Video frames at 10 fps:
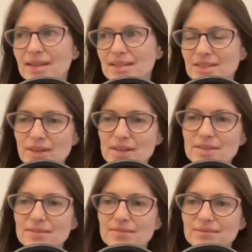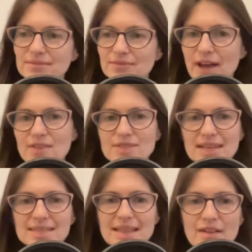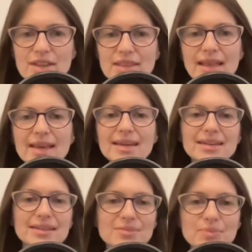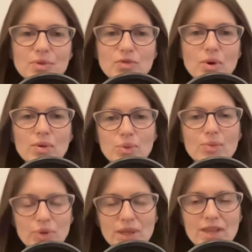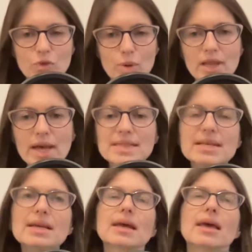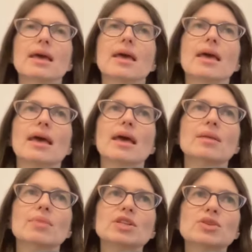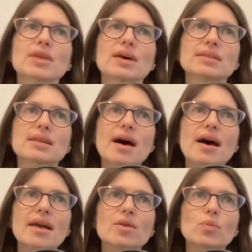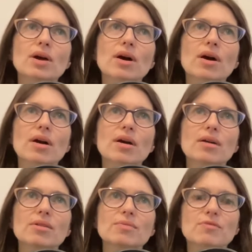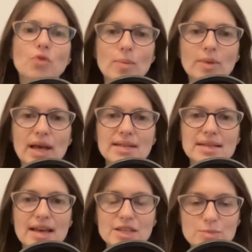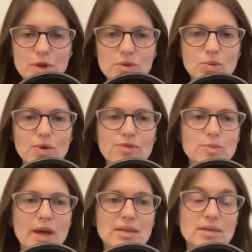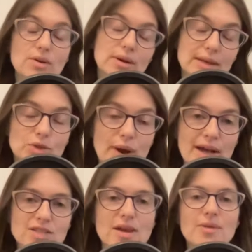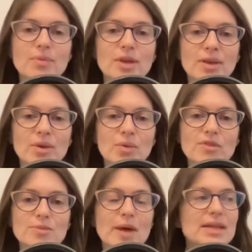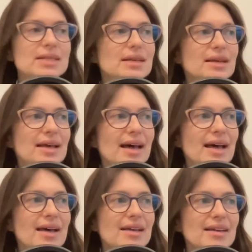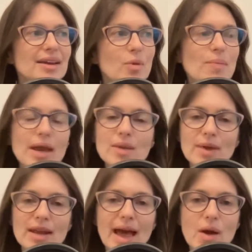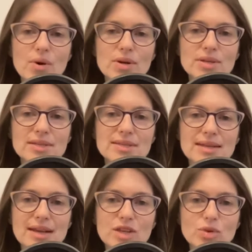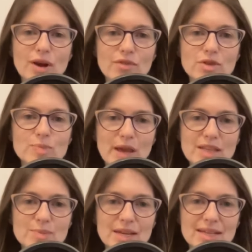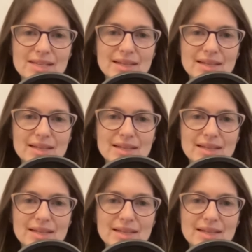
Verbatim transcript: 2005, 6, 7, like before we really formalize it. And by 2009, we are formalized as Muse. We've spent, or Interaxon, we've spent, uh, you know, many, many hours sitting in Trevor's basement.